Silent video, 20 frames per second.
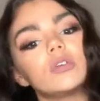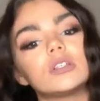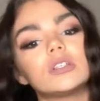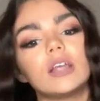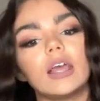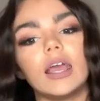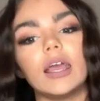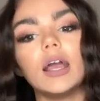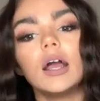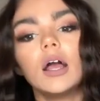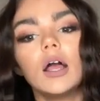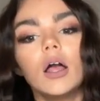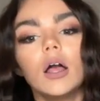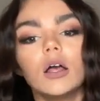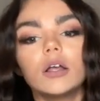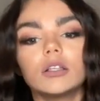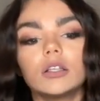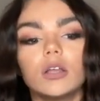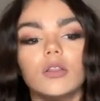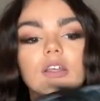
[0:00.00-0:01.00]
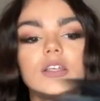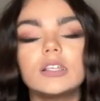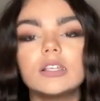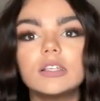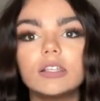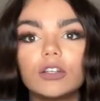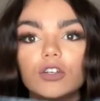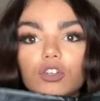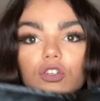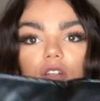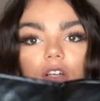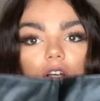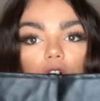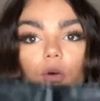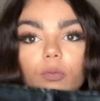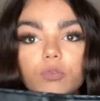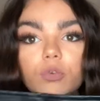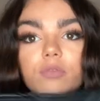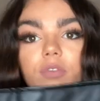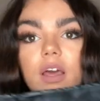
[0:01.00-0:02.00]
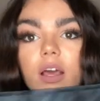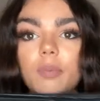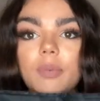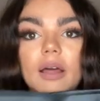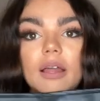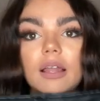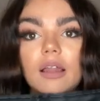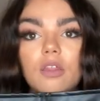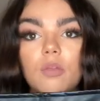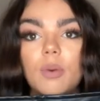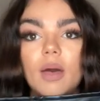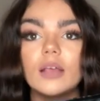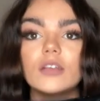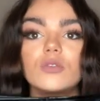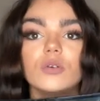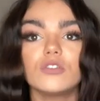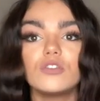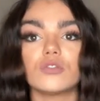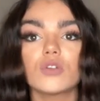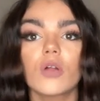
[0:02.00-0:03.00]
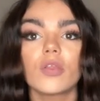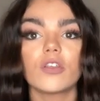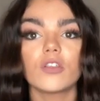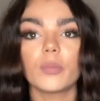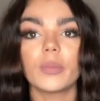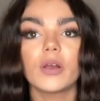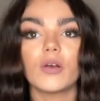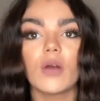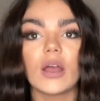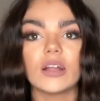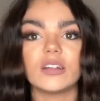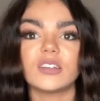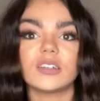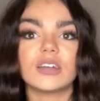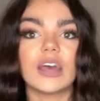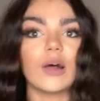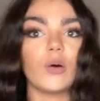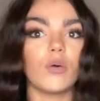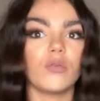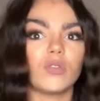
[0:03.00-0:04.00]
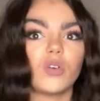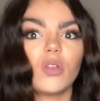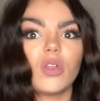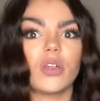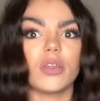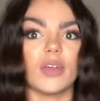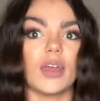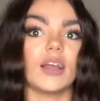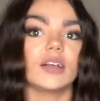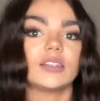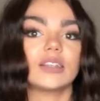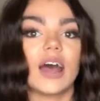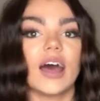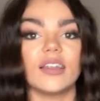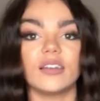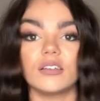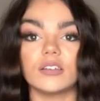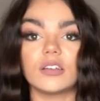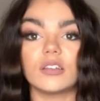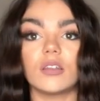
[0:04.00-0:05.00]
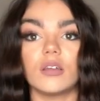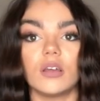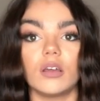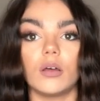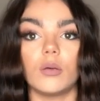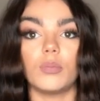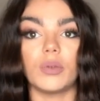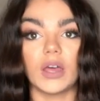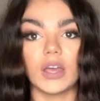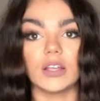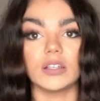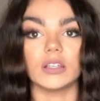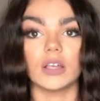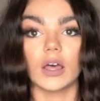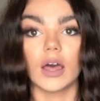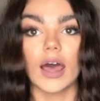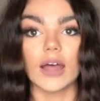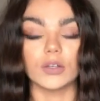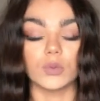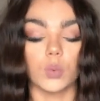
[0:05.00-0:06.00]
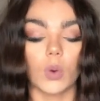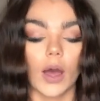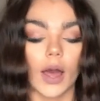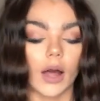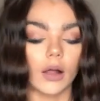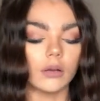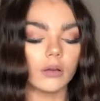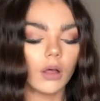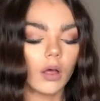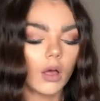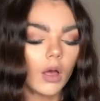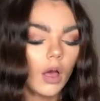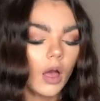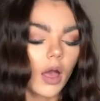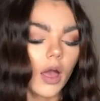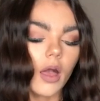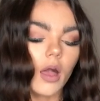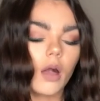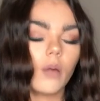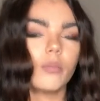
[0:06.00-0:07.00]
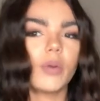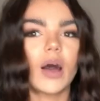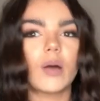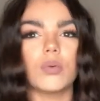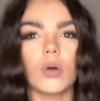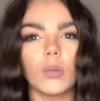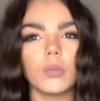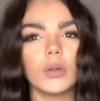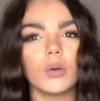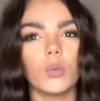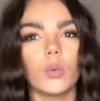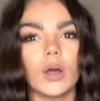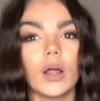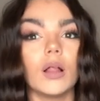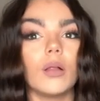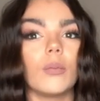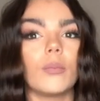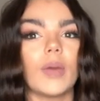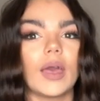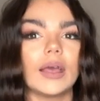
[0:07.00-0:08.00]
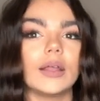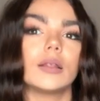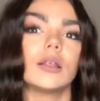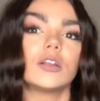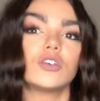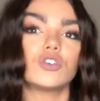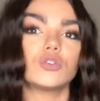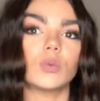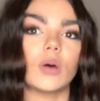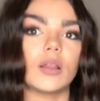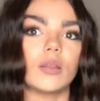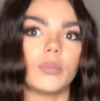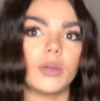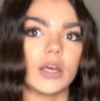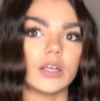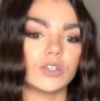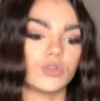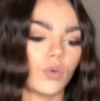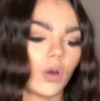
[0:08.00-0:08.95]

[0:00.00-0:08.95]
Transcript: see. So this is just, it comes with like a plain leather belt, so I just thought this would be great to style with other things and the blazer as well. But I probably will mainly just wear the blazer